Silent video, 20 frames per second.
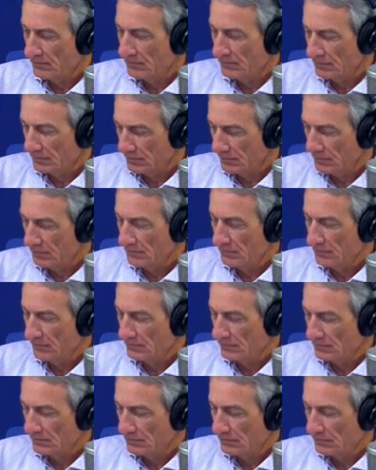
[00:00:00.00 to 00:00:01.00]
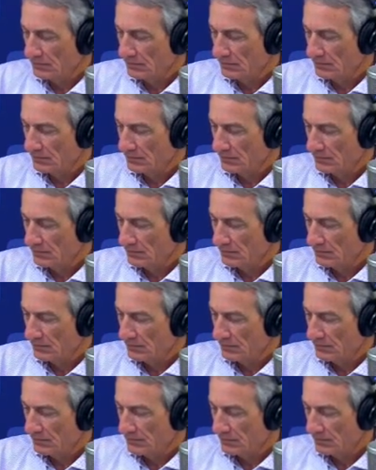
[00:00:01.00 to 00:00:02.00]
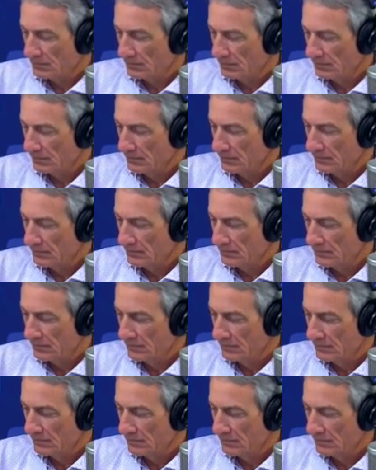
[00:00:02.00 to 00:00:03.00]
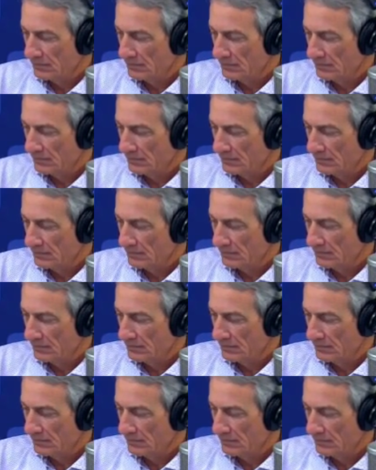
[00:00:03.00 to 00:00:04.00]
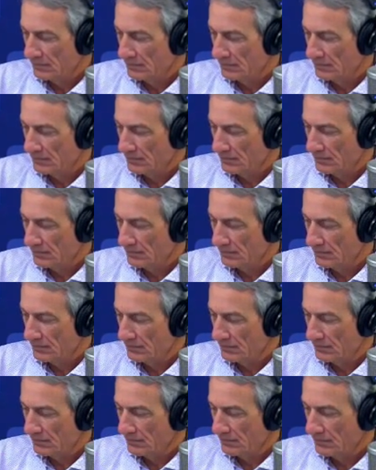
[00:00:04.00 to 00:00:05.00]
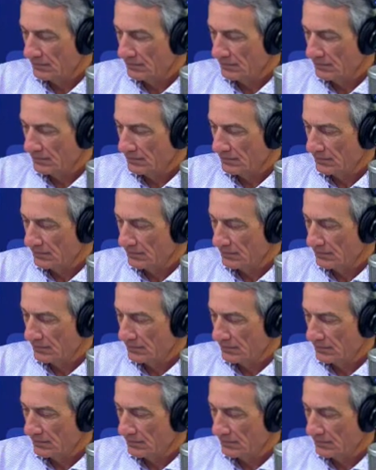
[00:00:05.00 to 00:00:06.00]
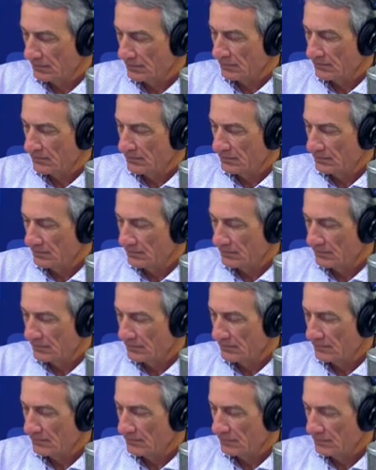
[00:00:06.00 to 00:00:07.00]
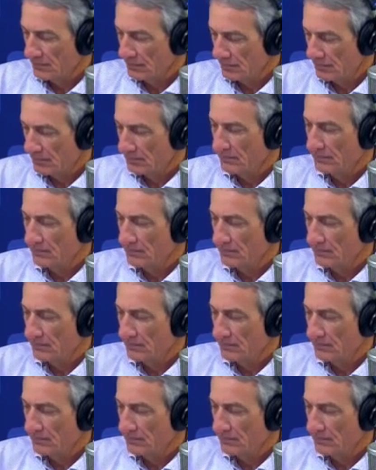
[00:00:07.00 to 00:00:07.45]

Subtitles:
No words are spoken by the person on screen.